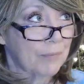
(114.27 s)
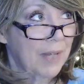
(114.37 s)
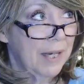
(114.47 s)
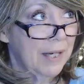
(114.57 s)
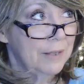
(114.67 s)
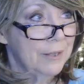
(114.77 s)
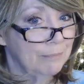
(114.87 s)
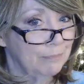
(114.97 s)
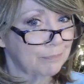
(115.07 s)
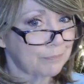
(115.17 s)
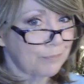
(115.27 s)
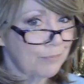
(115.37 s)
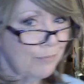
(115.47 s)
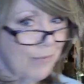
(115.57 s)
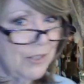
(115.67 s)
And
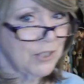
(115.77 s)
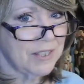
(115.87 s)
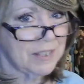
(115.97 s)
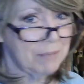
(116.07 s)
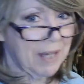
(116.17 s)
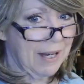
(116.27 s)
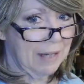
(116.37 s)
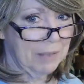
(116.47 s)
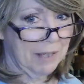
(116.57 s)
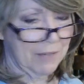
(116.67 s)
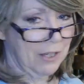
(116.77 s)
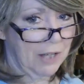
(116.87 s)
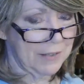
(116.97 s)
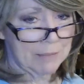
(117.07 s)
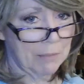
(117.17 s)
as you can see behind me, I've got
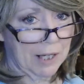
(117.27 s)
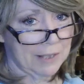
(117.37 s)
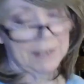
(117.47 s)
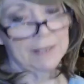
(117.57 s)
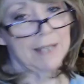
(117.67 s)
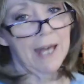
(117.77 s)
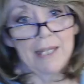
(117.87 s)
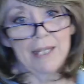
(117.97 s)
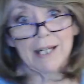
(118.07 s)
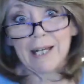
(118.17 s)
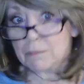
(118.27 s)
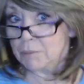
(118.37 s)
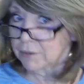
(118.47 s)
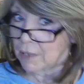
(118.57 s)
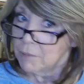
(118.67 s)
all these boxes. They're kind of
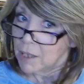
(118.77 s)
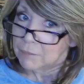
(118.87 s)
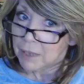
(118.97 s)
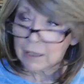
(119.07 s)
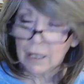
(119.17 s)
built up on me.